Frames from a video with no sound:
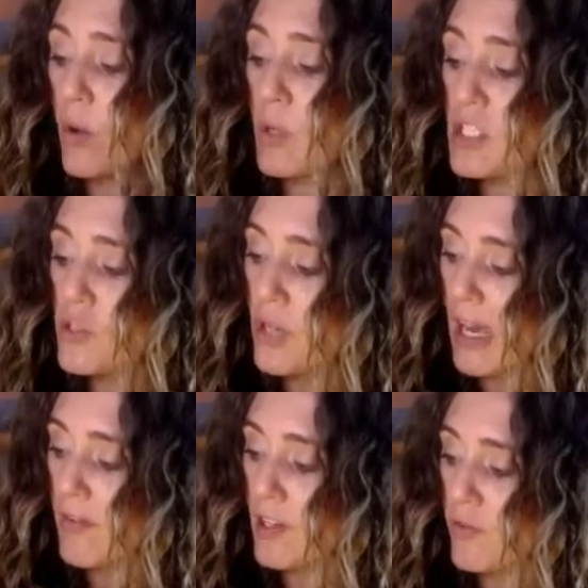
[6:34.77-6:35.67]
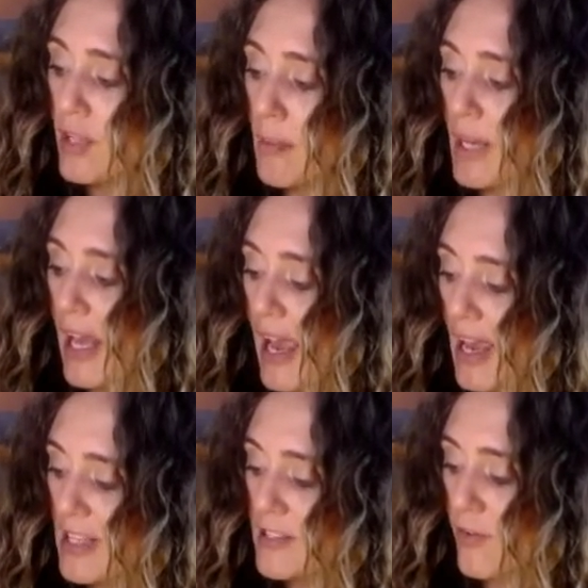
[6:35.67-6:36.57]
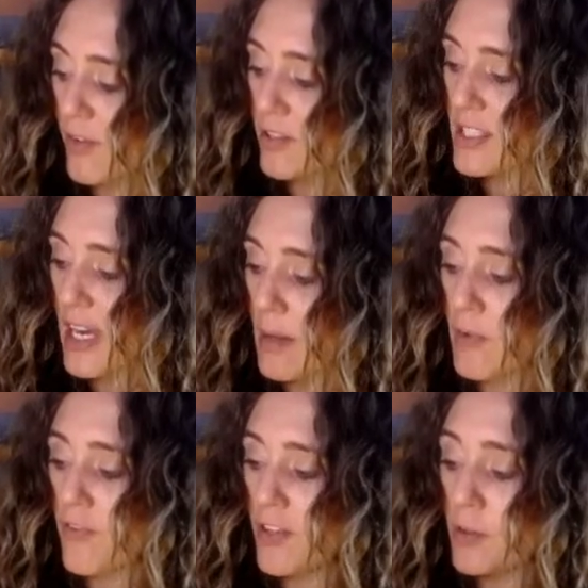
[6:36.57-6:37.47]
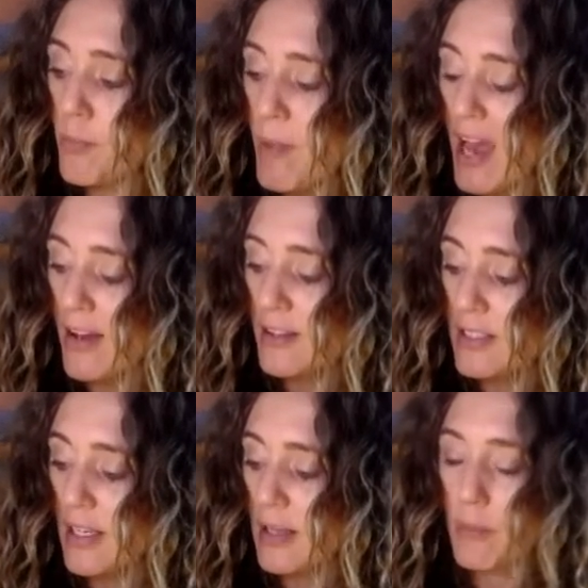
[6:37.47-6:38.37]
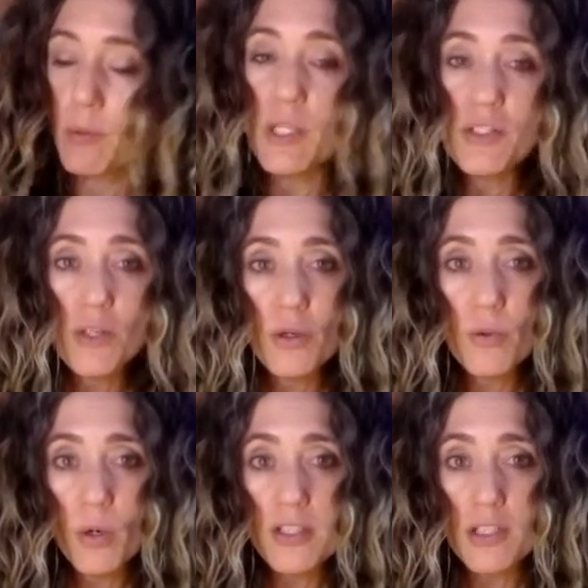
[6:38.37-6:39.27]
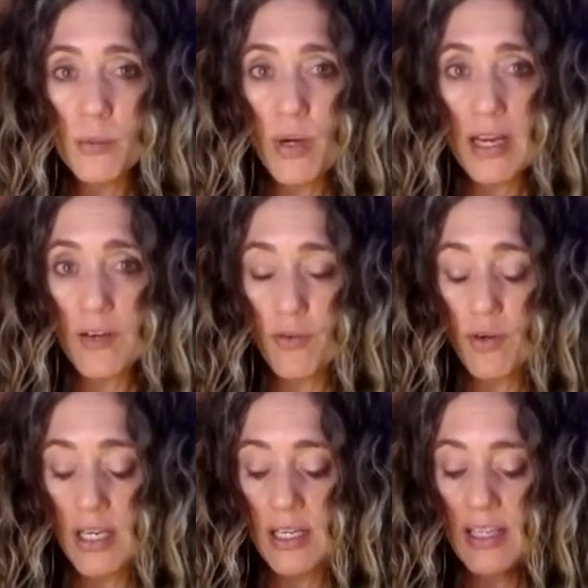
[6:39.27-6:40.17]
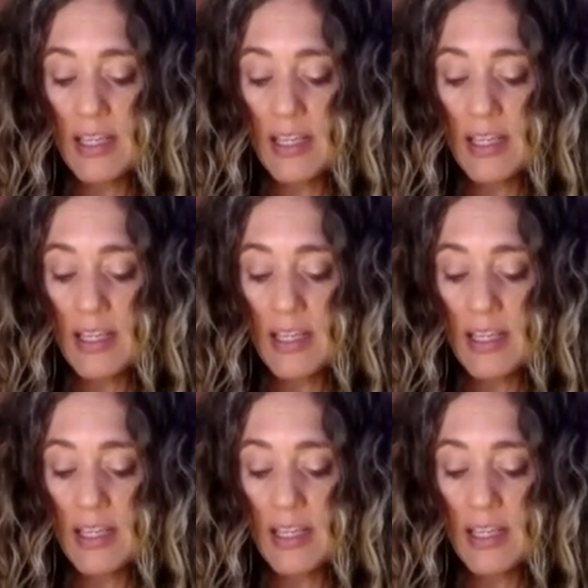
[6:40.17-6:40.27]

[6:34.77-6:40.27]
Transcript: We're striving for that, but our hands feel tied. We feel bound, but we so want to break free.